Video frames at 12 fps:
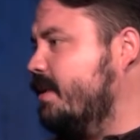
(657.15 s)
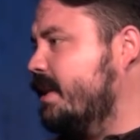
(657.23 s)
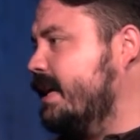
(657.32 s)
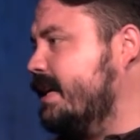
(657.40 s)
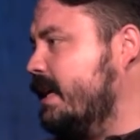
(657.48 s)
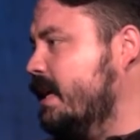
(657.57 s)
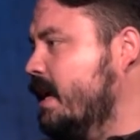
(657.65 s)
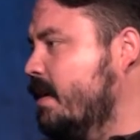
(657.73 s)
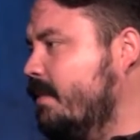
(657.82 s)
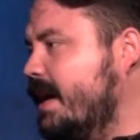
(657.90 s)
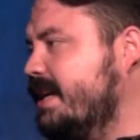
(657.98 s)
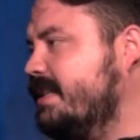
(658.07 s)
But like
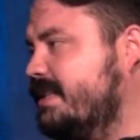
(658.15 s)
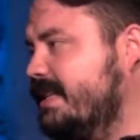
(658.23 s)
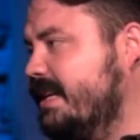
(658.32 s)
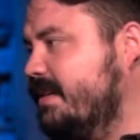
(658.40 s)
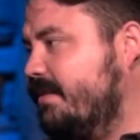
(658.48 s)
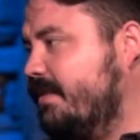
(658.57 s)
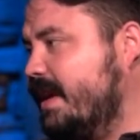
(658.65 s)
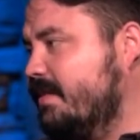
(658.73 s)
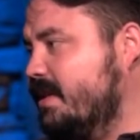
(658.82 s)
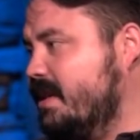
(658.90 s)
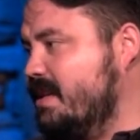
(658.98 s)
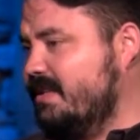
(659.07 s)
my extended
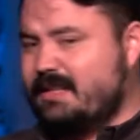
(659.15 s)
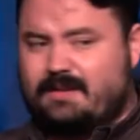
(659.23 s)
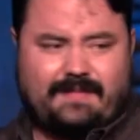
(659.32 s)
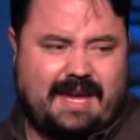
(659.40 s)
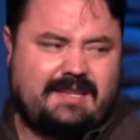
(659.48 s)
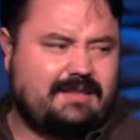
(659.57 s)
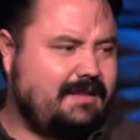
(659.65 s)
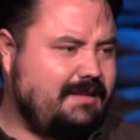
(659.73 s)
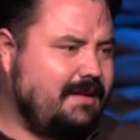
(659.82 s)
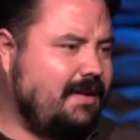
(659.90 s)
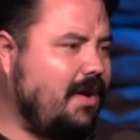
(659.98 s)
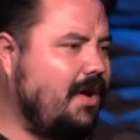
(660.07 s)
family is amazing.
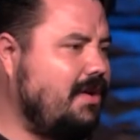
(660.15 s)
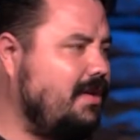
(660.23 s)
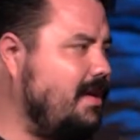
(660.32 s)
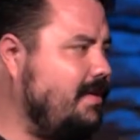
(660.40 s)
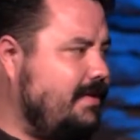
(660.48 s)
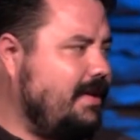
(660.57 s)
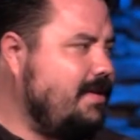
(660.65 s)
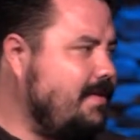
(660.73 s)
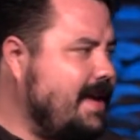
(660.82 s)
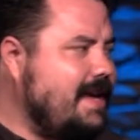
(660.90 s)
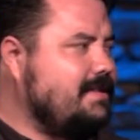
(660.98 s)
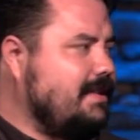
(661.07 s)
They're
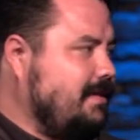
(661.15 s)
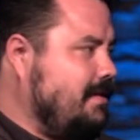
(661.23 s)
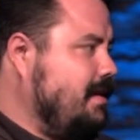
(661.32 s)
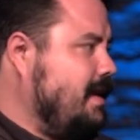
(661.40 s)
amazing.